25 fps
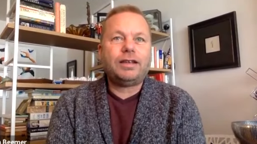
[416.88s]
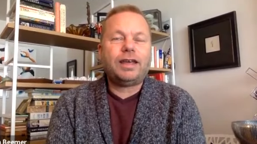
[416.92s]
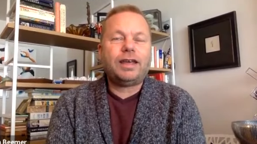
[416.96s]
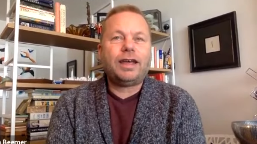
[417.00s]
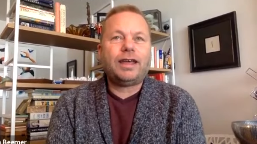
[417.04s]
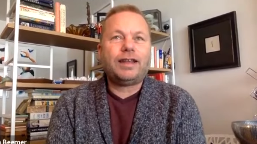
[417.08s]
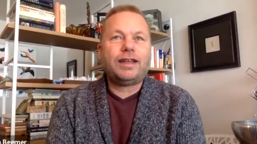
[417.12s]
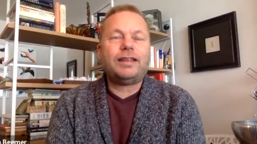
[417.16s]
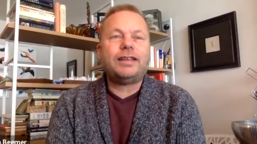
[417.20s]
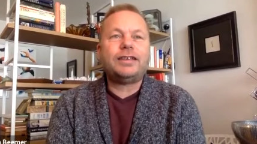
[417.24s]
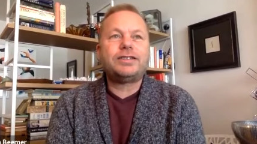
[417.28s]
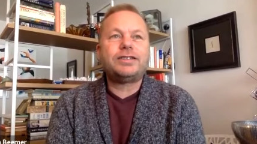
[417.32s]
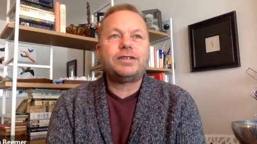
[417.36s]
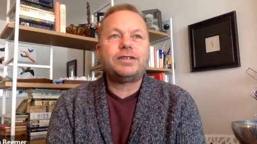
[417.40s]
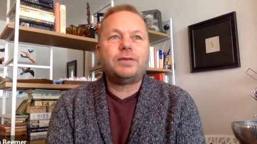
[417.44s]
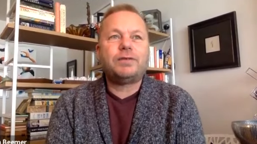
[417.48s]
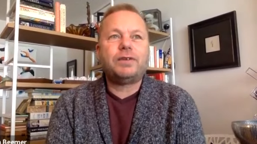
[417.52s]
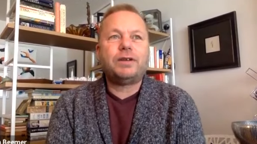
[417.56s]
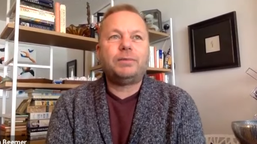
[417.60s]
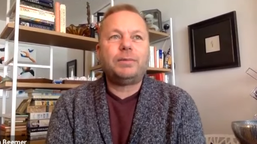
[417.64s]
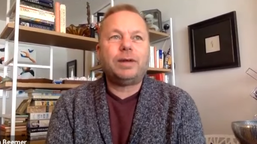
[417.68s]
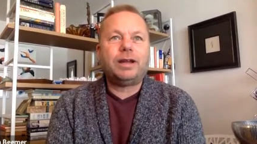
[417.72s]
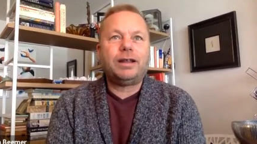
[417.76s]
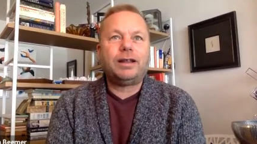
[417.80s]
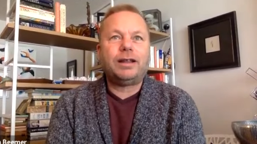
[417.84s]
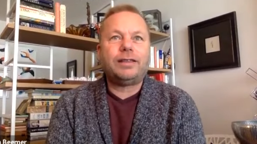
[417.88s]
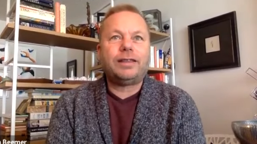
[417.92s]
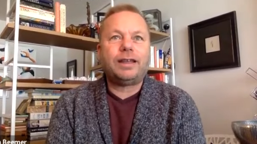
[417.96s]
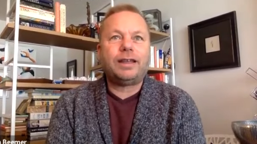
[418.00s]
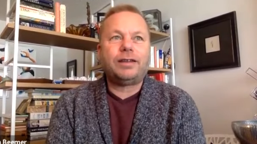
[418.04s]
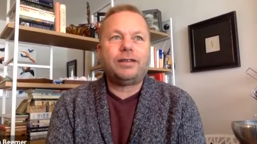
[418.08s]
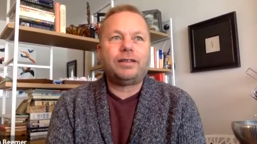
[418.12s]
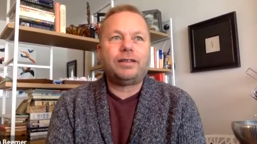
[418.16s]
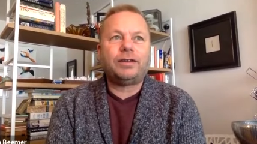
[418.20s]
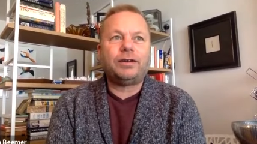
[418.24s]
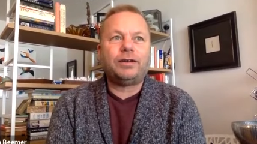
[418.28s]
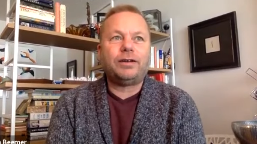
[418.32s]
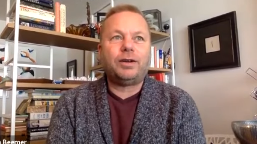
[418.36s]
at least you've admitted
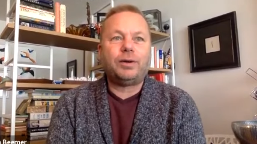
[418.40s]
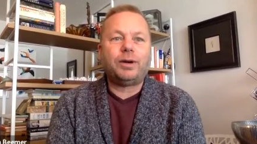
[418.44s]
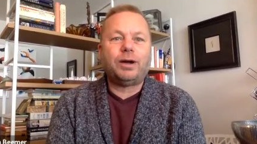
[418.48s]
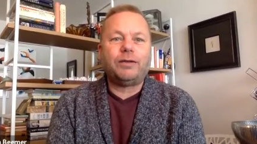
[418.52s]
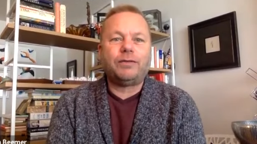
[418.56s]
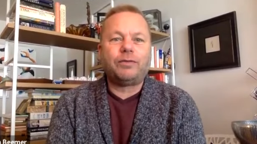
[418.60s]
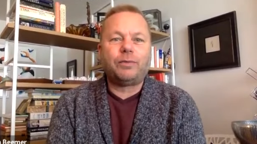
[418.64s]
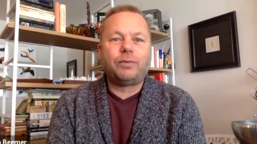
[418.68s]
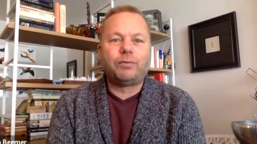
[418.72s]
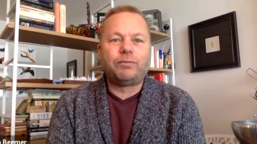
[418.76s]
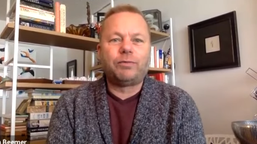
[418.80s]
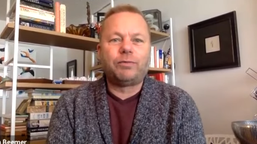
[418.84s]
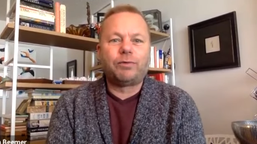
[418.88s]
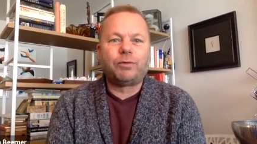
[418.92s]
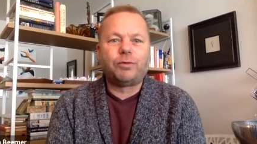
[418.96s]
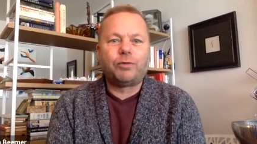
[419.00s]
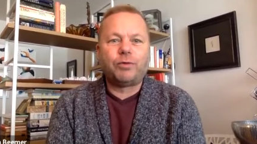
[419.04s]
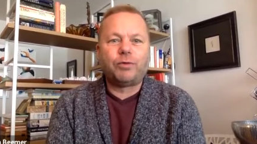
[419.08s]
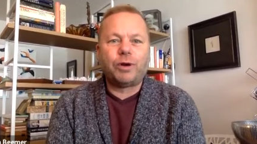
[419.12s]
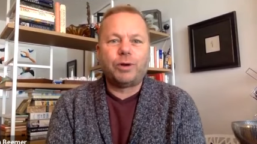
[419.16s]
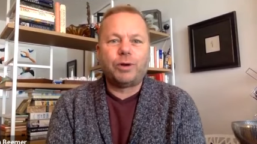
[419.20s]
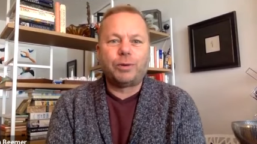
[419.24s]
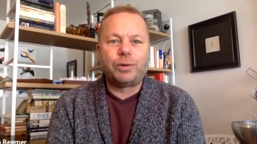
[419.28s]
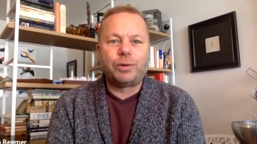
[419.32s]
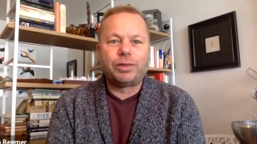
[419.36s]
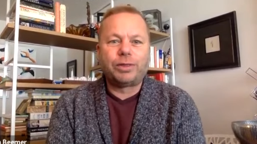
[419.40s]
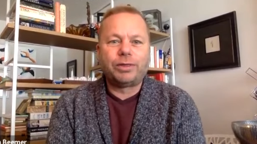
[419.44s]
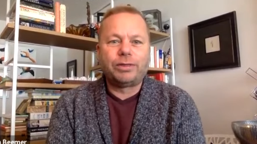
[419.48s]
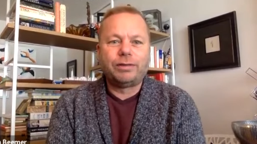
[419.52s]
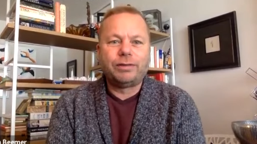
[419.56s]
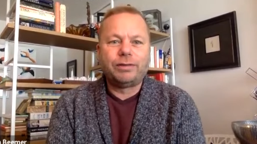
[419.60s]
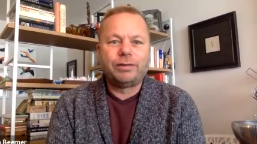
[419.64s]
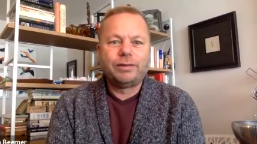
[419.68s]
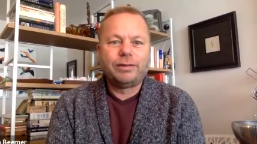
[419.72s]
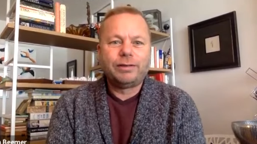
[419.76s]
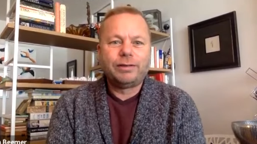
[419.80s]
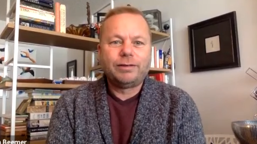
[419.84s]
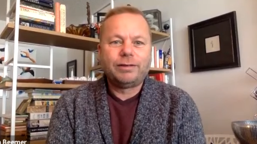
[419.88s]
that, that you have growth,
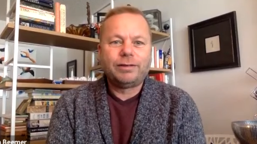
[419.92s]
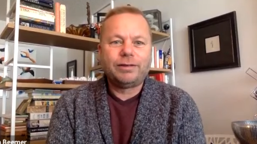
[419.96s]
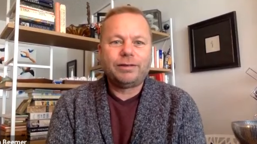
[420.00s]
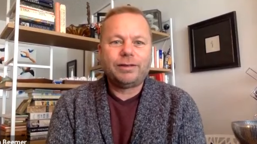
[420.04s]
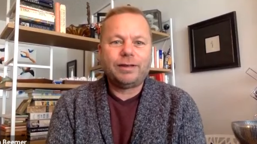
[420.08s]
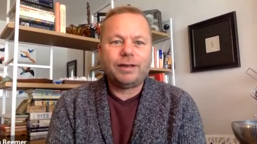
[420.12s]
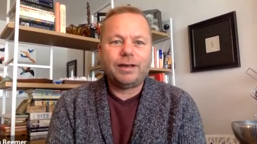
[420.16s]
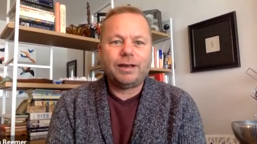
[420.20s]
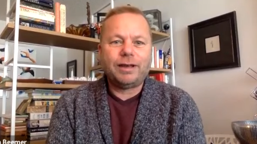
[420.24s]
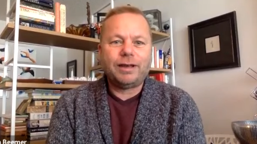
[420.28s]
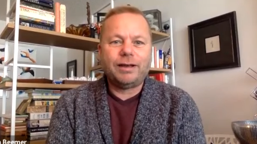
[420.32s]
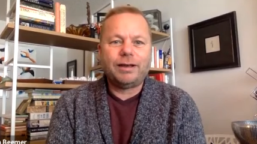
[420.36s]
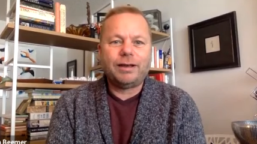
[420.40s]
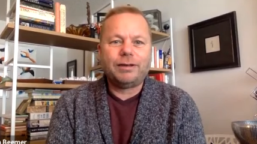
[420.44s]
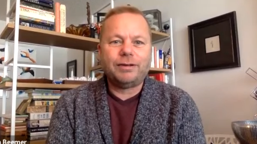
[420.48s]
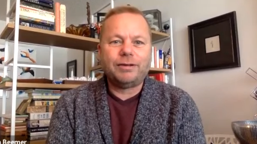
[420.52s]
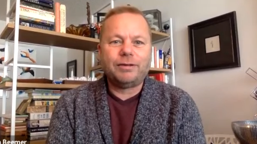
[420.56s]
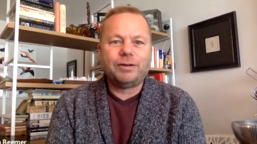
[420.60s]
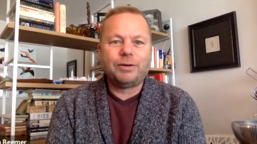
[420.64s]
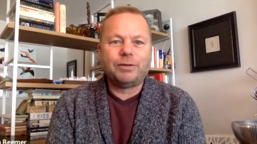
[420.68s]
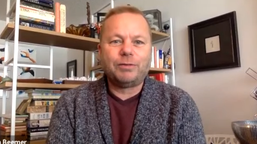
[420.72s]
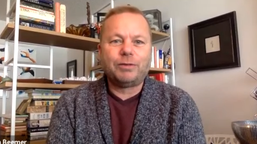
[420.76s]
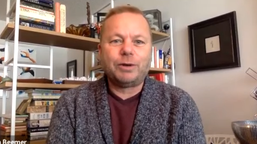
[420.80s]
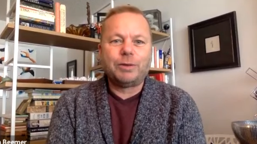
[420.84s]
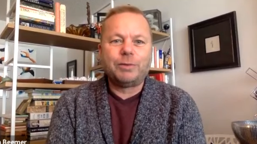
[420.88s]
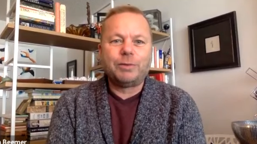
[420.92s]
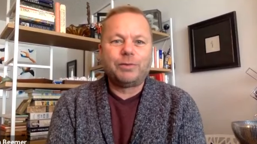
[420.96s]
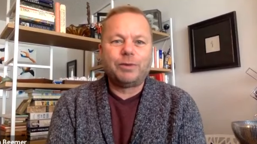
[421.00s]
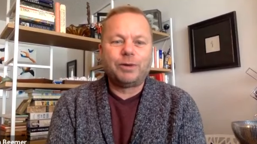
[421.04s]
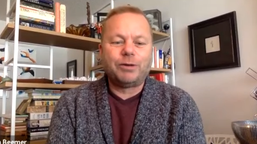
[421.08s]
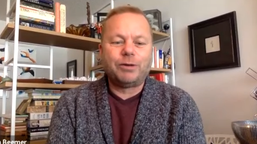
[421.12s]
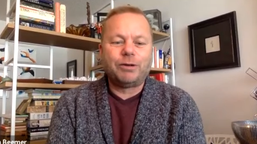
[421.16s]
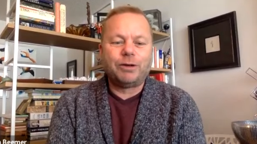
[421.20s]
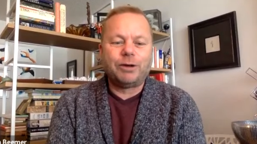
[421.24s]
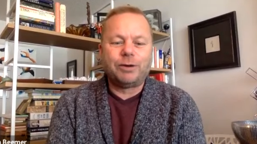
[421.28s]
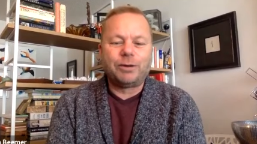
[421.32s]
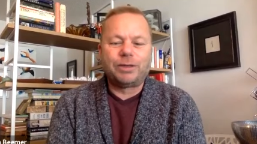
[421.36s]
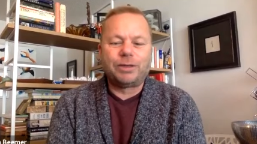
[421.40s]
uh, room for
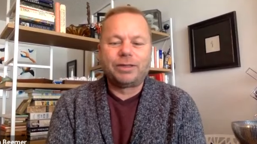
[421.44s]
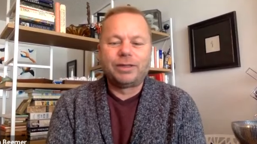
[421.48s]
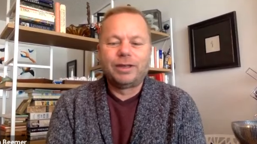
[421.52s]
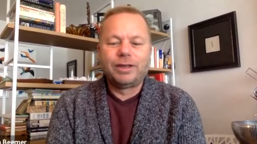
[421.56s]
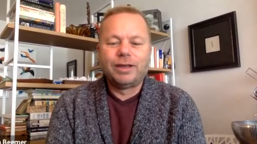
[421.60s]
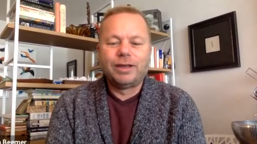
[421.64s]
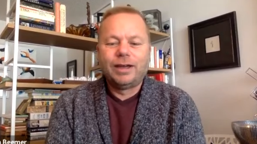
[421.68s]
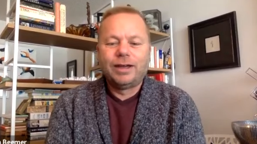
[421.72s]
growth.